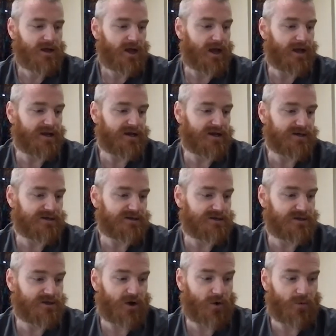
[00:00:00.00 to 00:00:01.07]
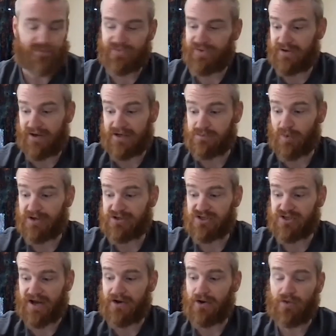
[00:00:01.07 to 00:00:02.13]
And, you know, as much as
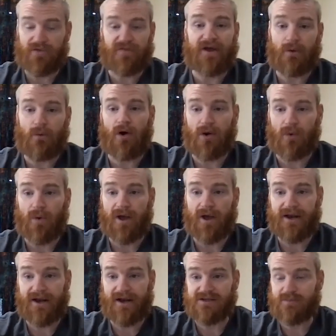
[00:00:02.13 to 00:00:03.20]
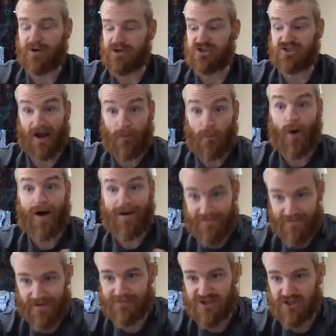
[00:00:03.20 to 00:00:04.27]
I know that they want to win and as much as I want
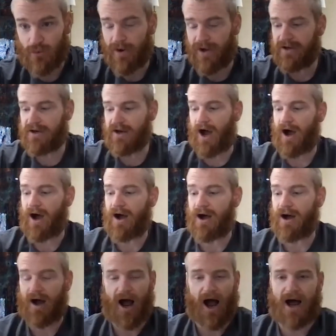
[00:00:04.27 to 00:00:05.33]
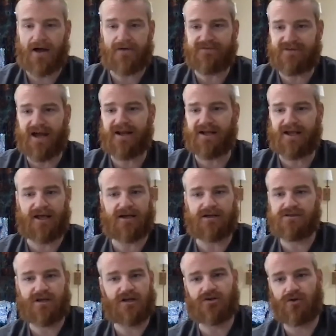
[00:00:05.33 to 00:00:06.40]
them to win, I've dedicated
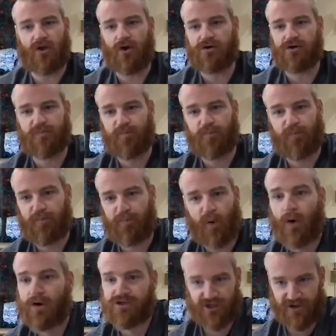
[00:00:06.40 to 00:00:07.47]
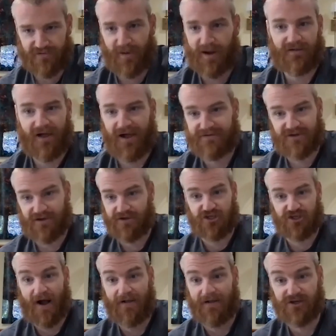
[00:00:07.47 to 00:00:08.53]
such a large portion of my life to the
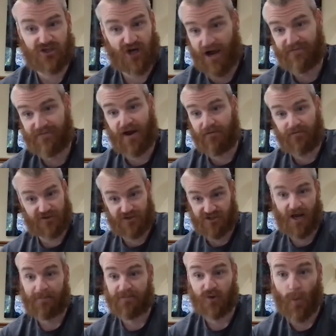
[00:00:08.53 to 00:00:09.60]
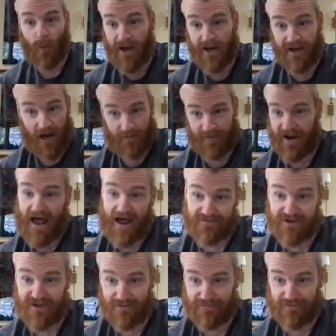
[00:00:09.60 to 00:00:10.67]
challenge. I've never stepped away. I'm an
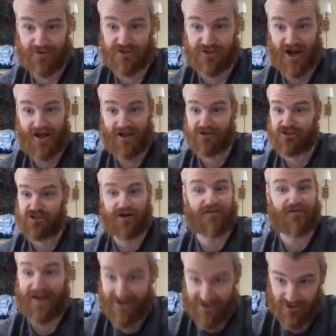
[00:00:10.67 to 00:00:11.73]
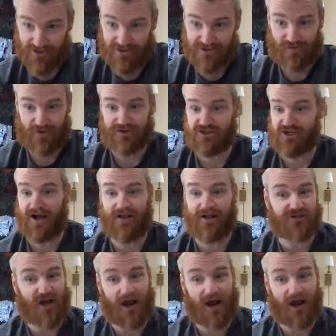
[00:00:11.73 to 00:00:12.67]
advocate for the challenge, an evangelist for the challenge.